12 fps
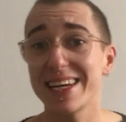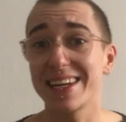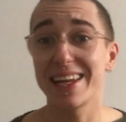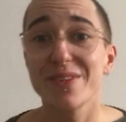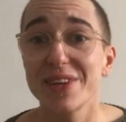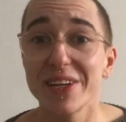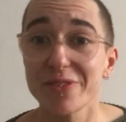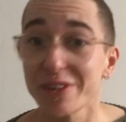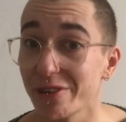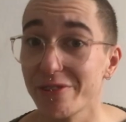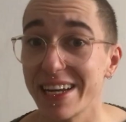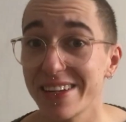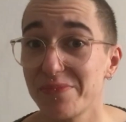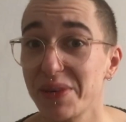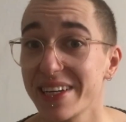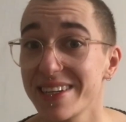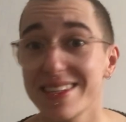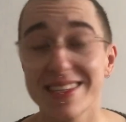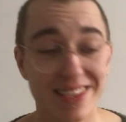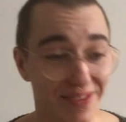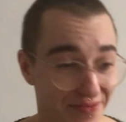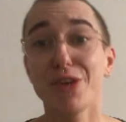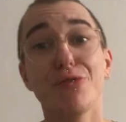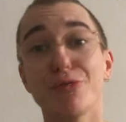and feel regret because
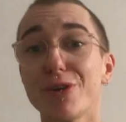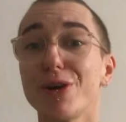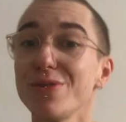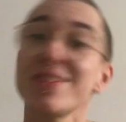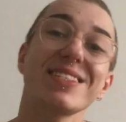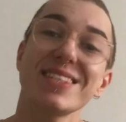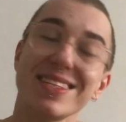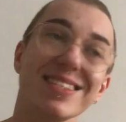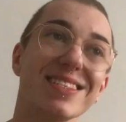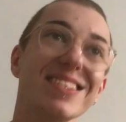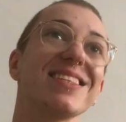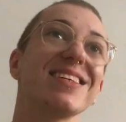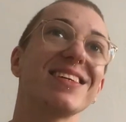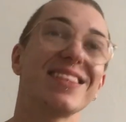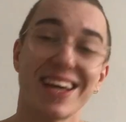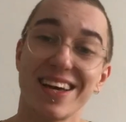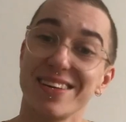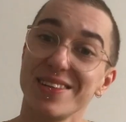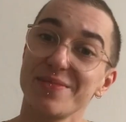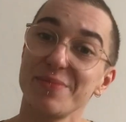you've grown since then,